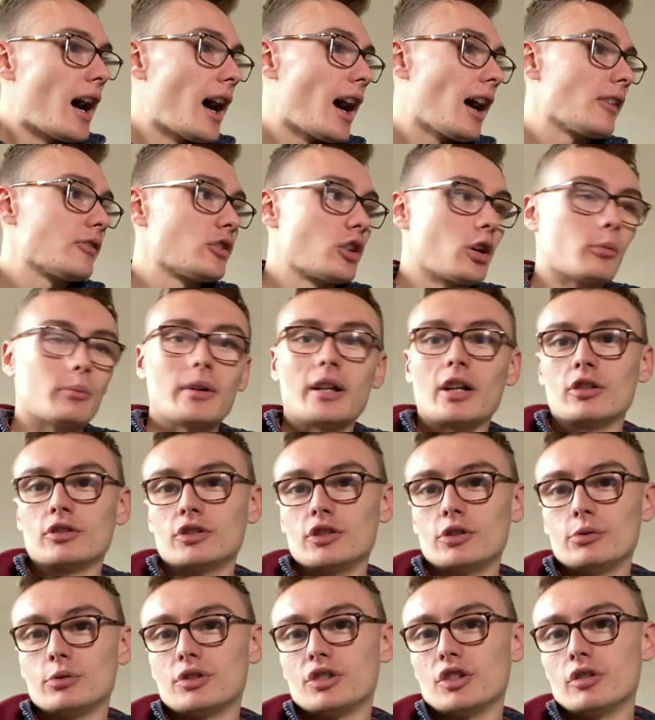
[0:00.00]
I've not been
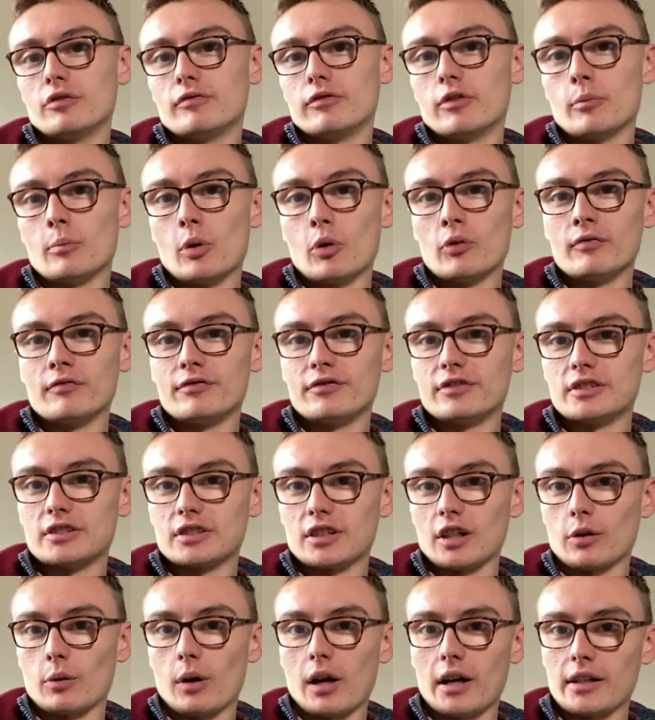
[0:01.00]
on YouTube for months,
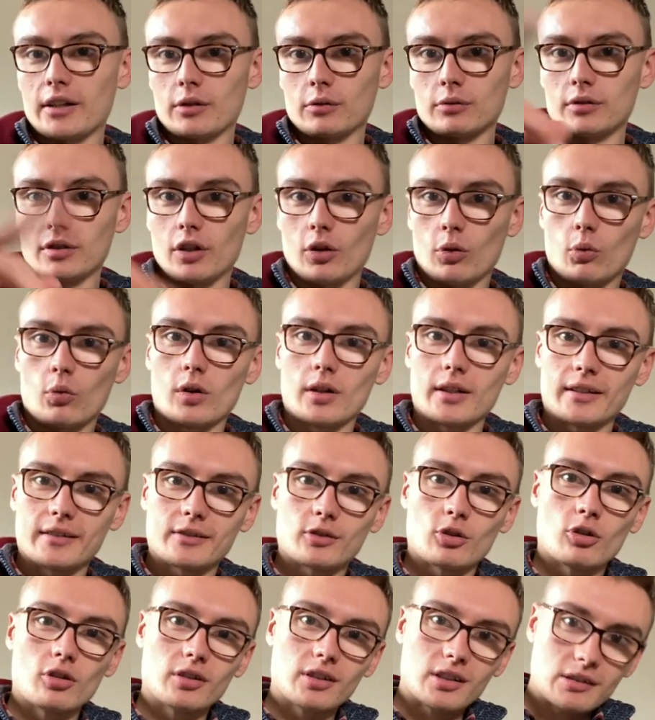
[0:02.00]
so I don't know what
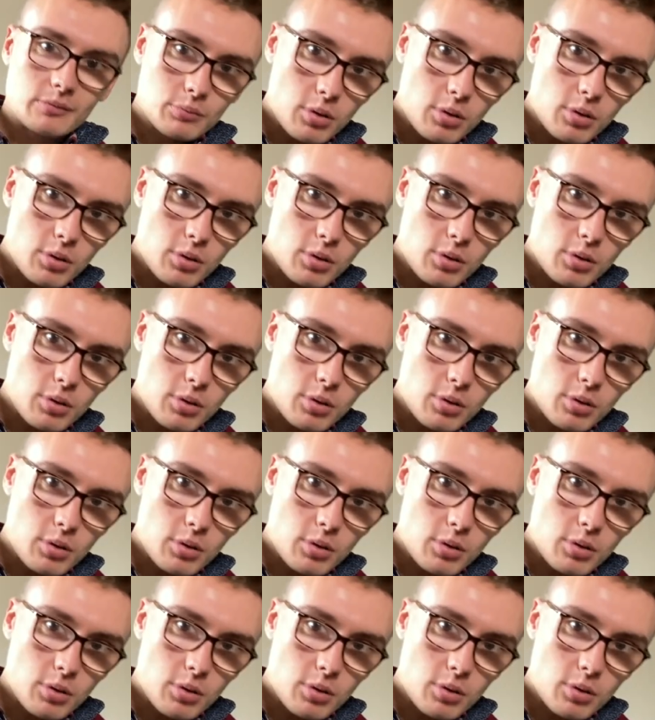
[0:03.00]
it's called.